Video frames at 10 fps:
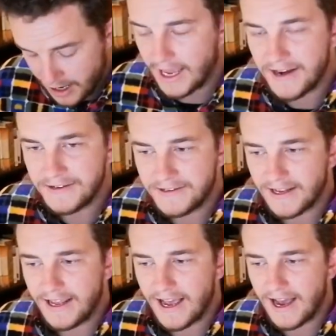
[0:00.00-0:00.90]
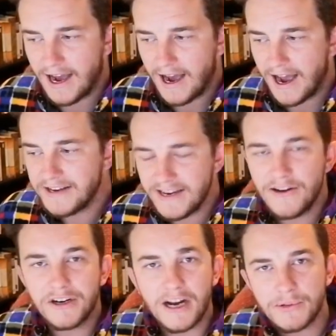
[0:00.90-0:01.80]
And I did
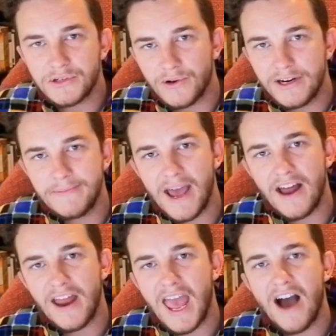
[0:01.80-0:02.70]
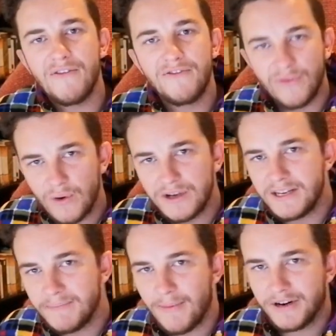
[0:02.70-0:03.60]
hear a couple stories about how
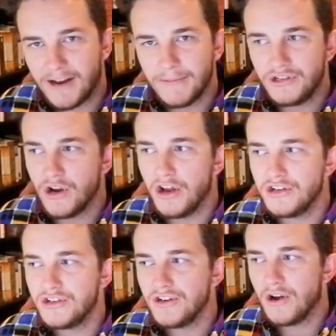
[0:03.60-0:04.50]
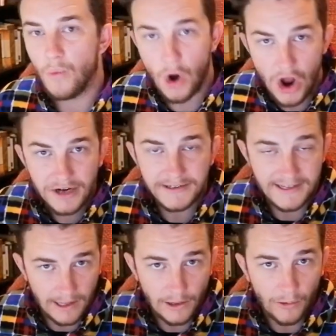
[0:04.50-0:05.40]
forcing people to come to church works
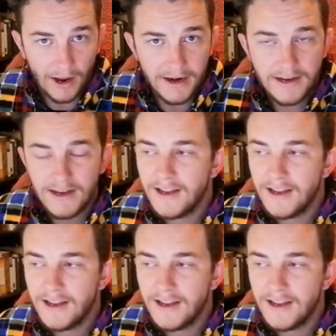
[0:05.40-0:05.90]
in the long run,